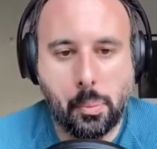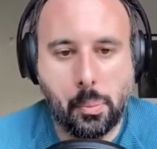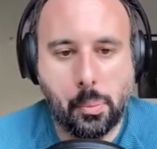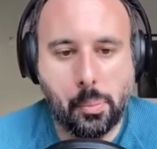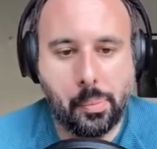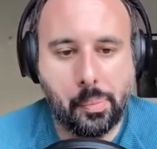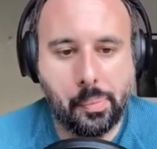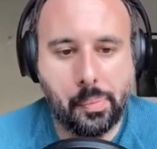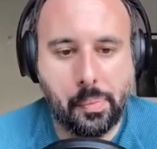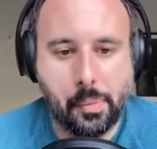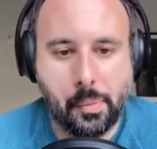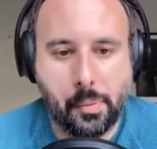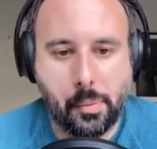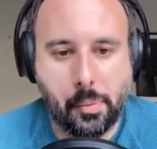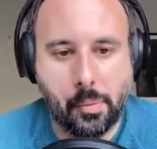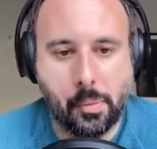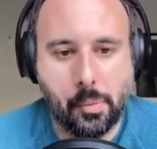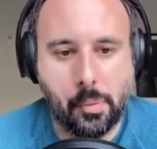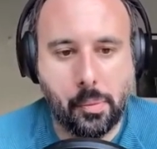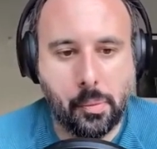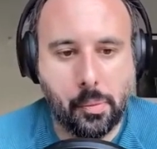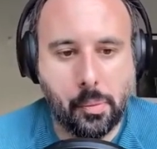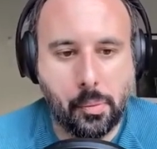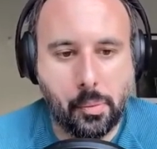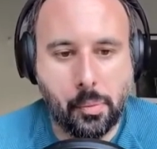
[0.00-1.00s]

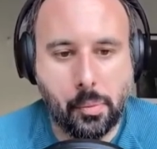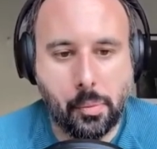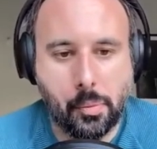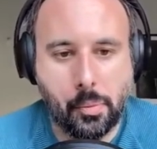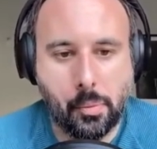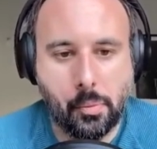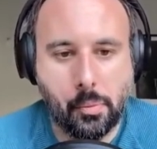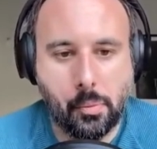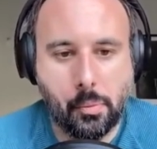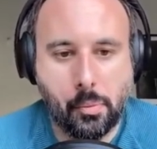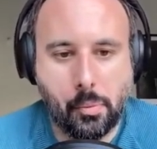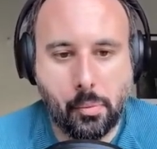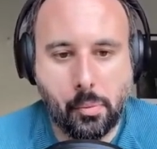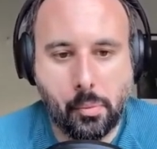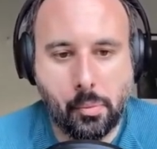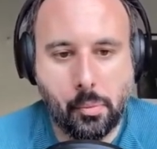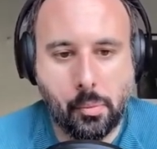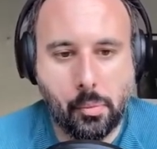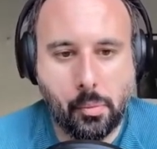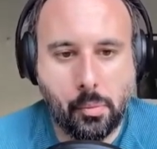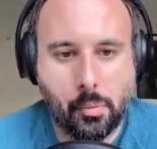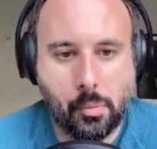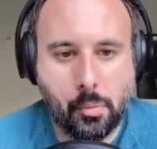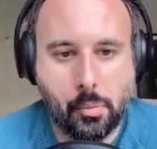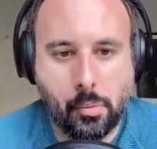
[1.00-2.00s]

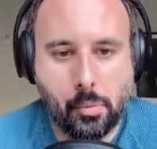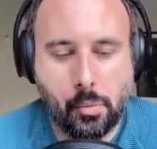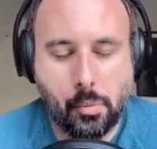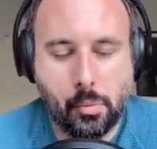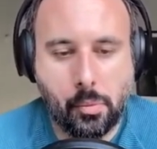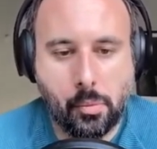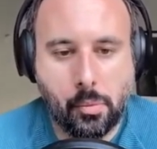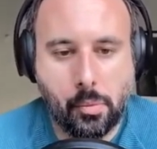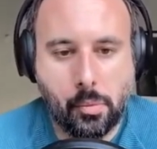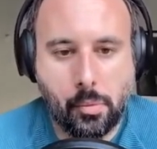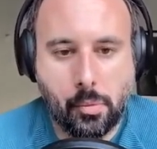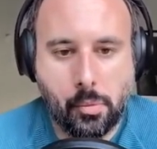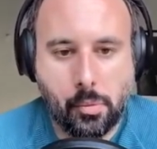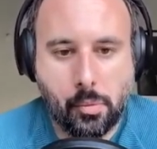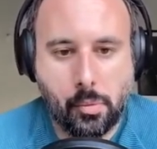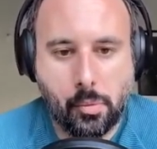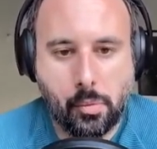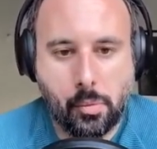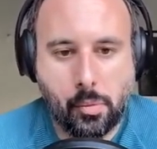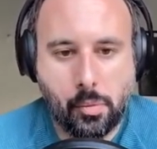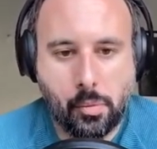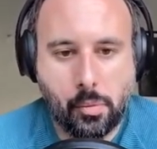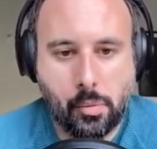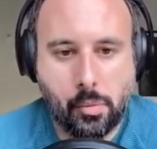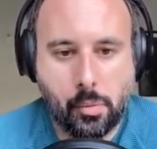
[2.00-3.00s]

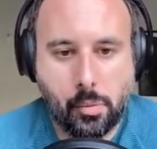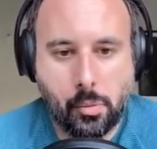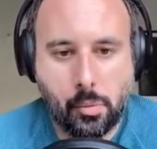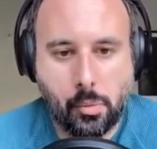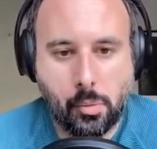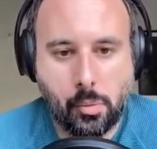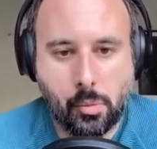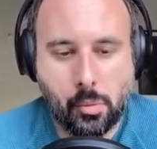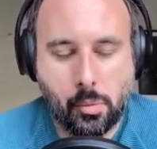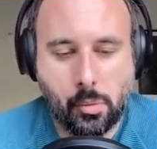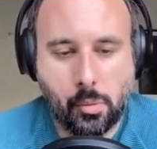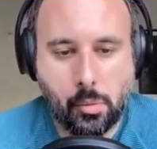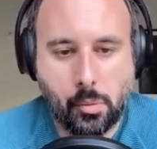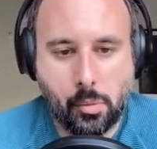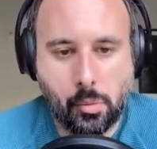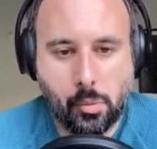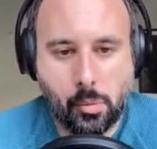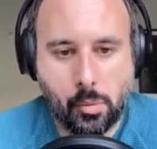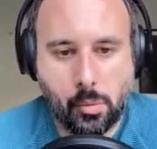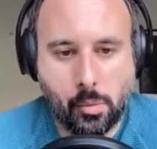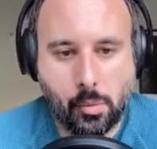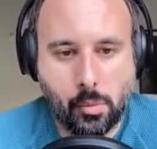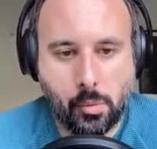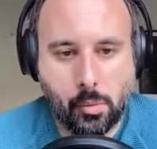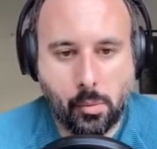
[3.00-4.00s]

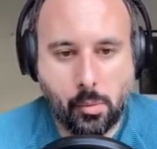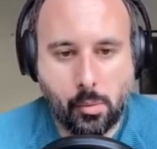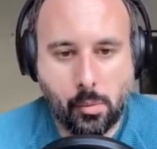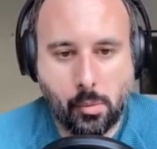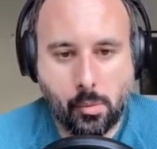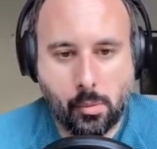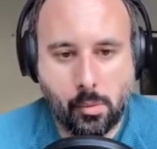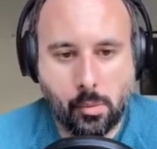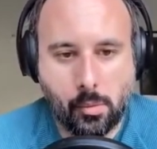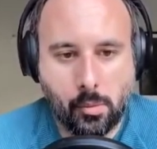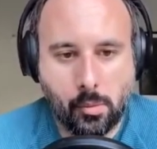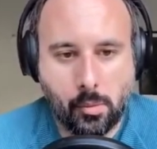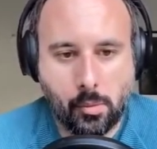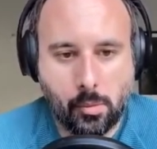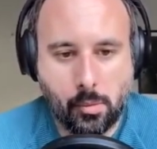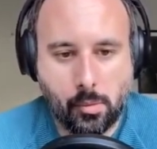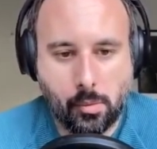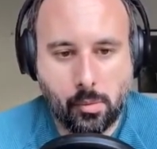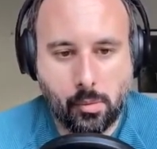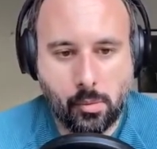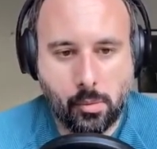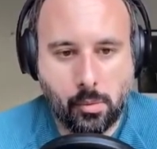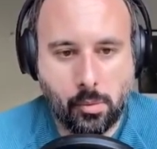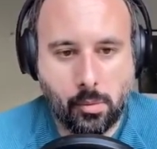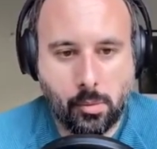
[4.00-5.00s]

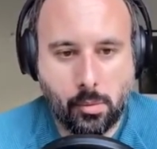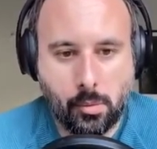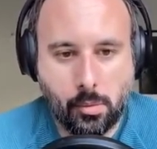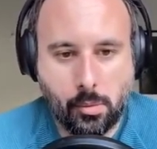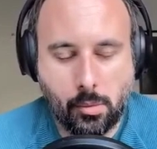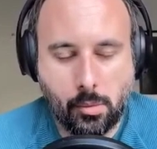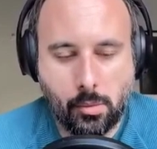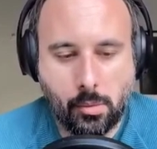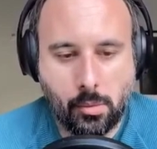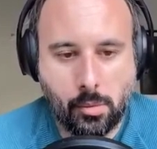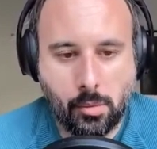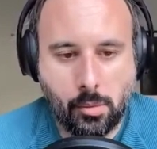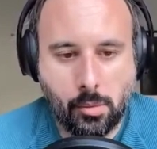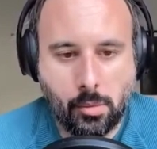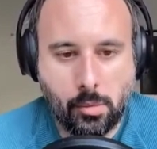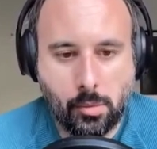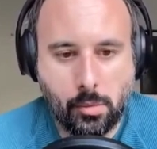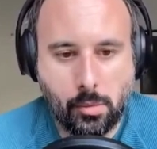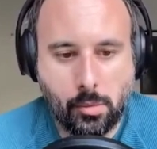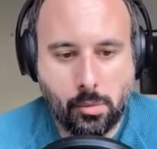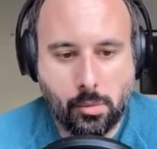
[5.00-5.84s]
No words are spoken by the person on screen.